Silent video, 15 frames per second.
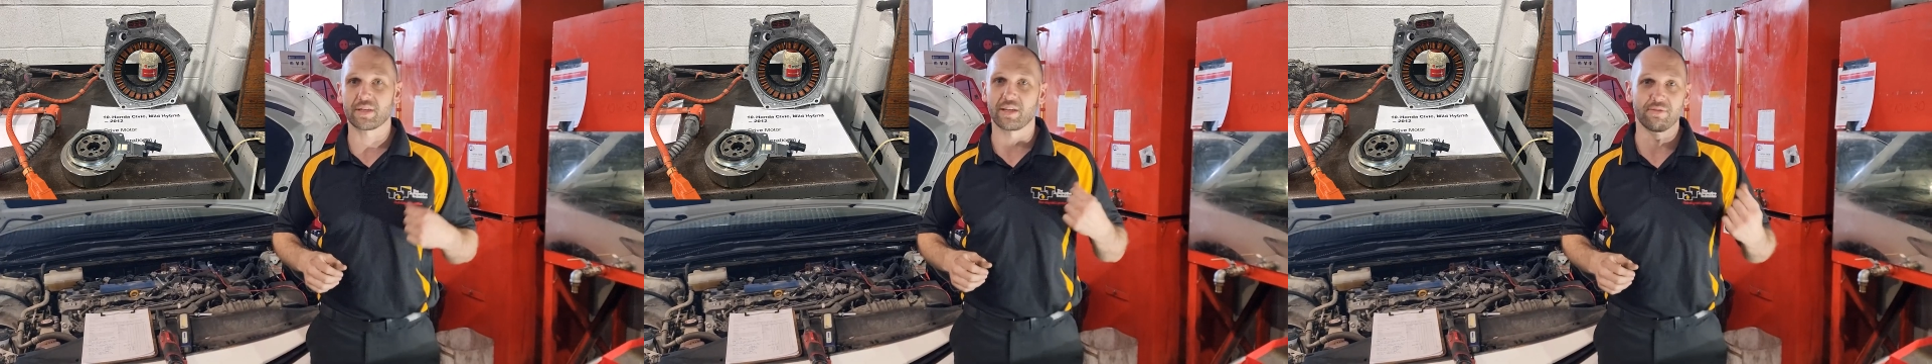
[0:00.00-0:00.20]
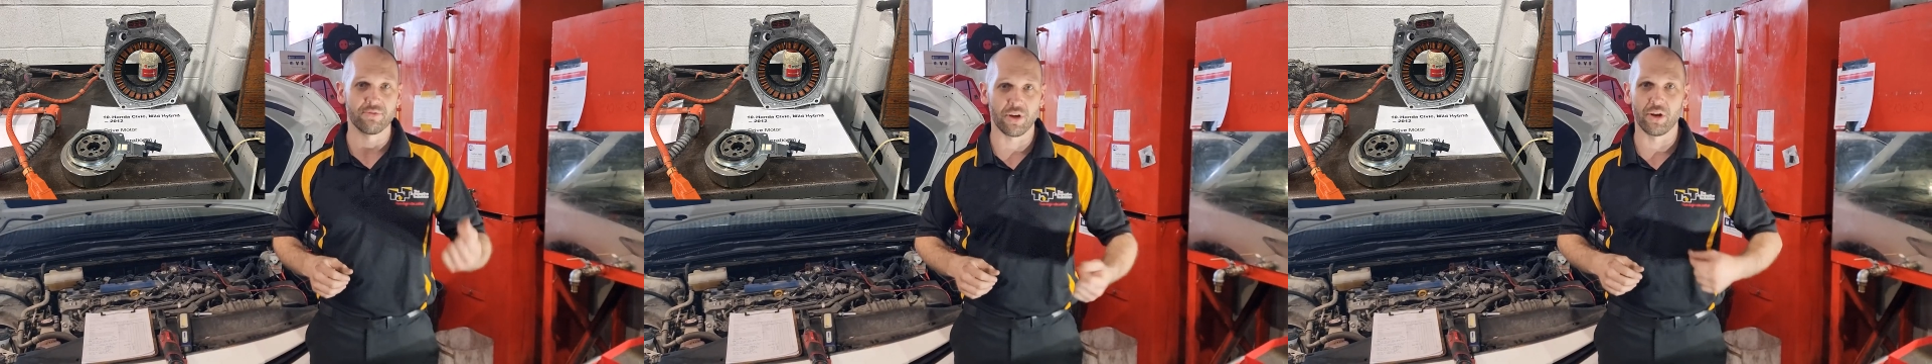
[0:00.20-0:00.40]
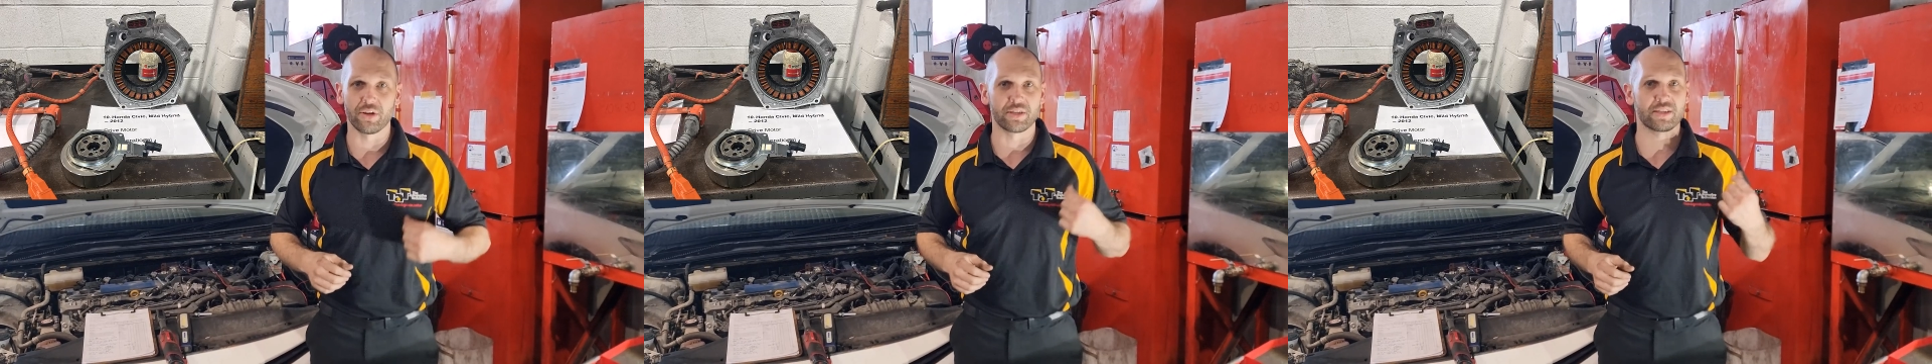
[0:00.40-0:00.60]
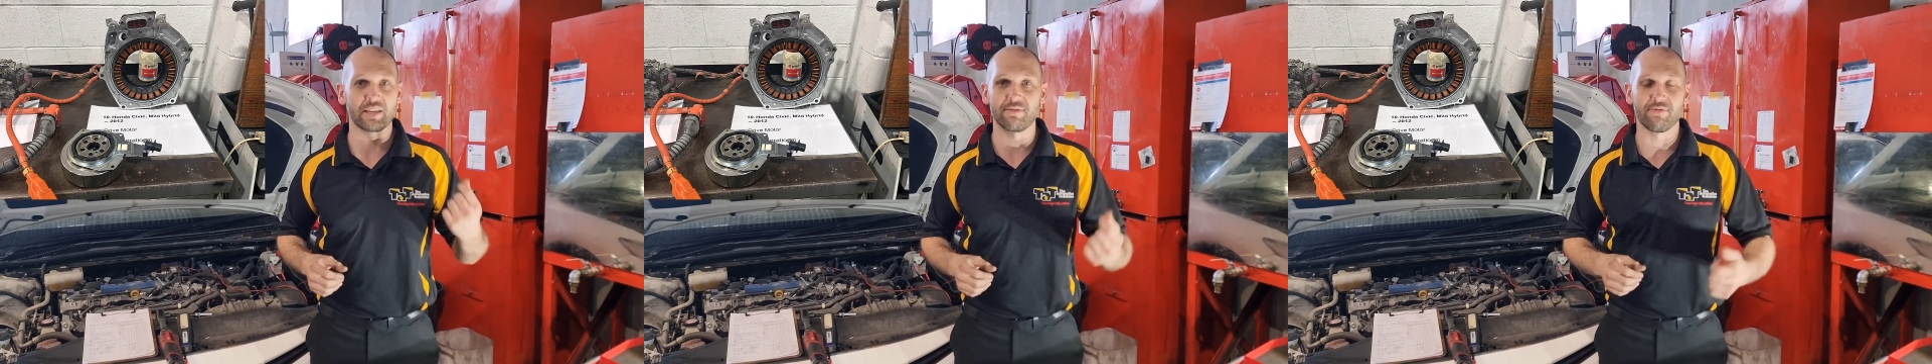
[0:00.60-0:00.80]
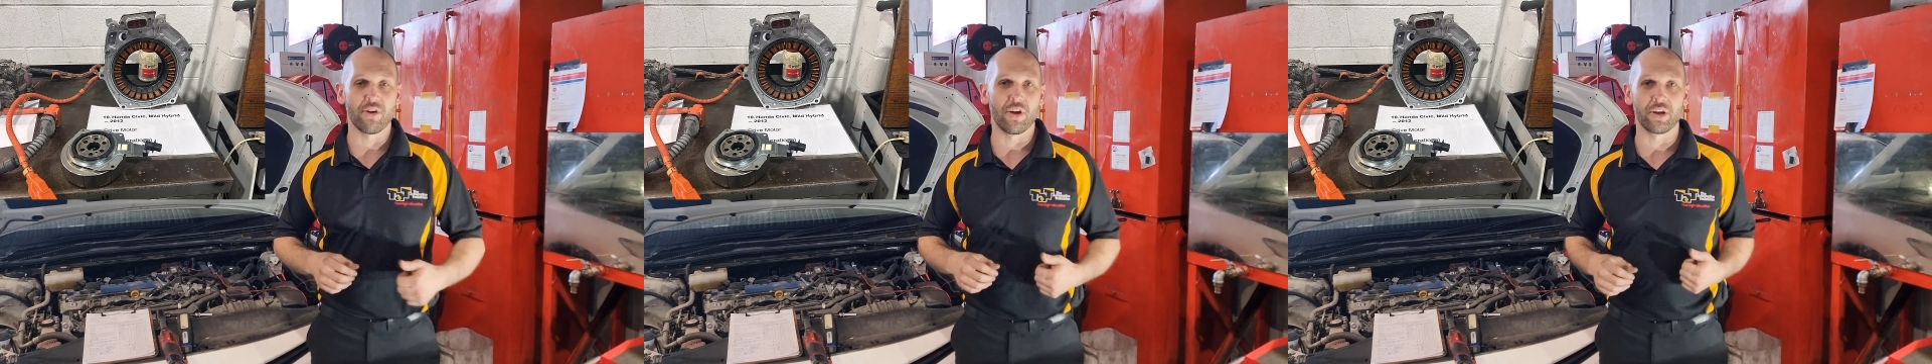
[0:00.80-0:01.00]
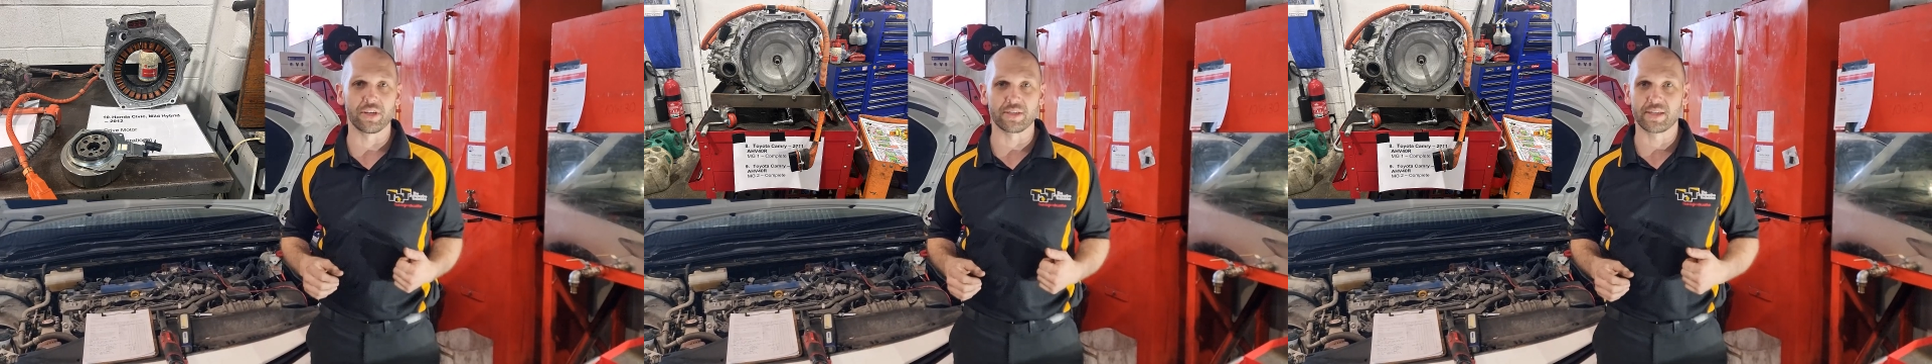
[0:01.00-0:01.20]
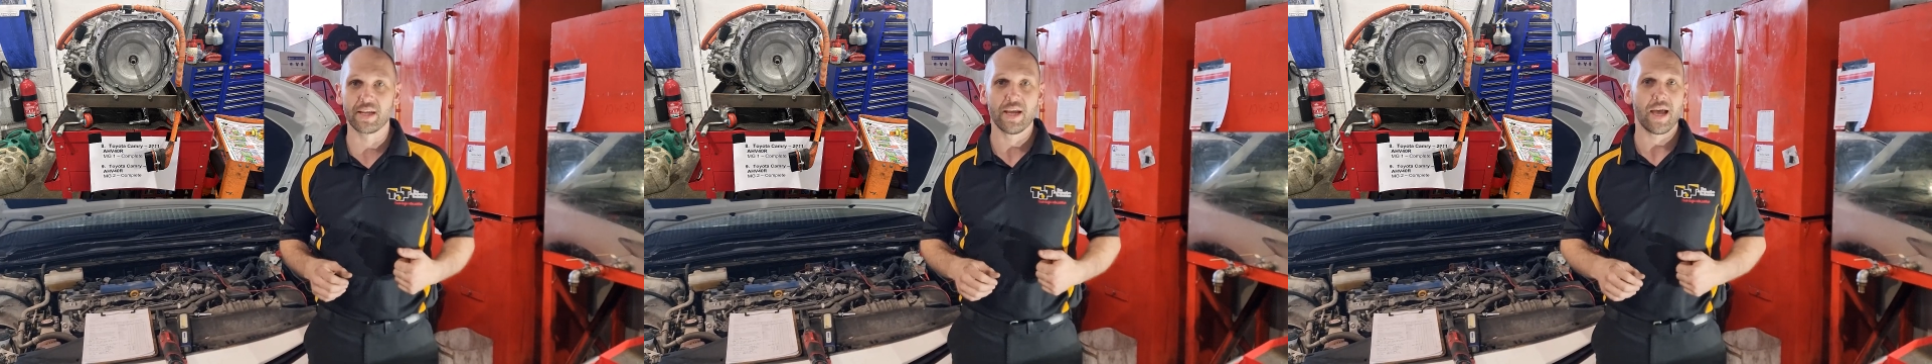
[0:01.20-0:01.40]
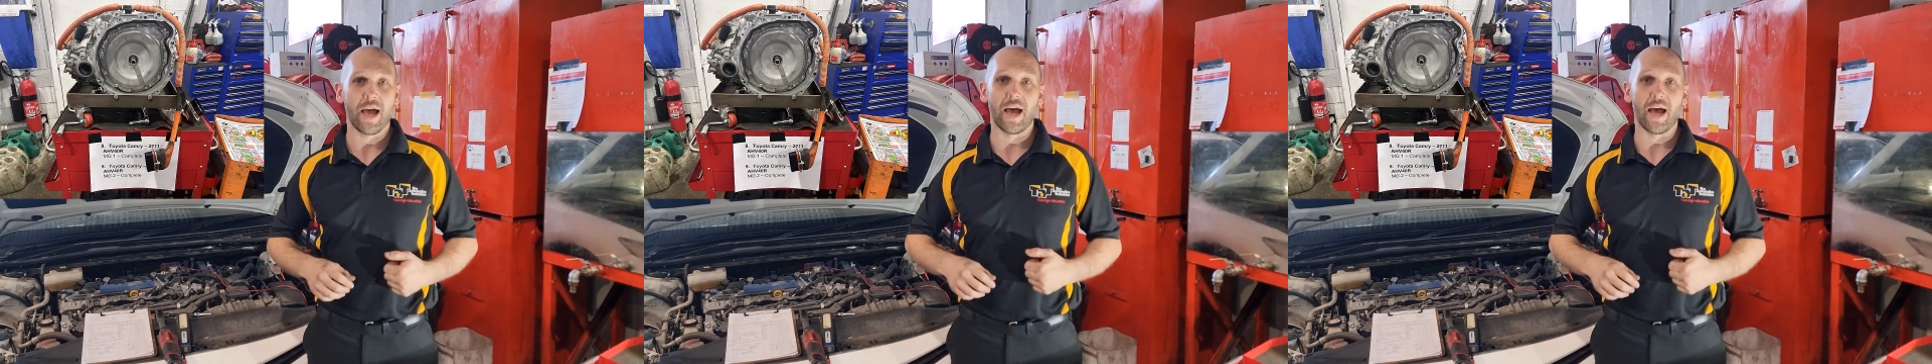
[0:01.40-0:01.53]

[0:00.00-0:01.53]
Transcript: converters, inverters,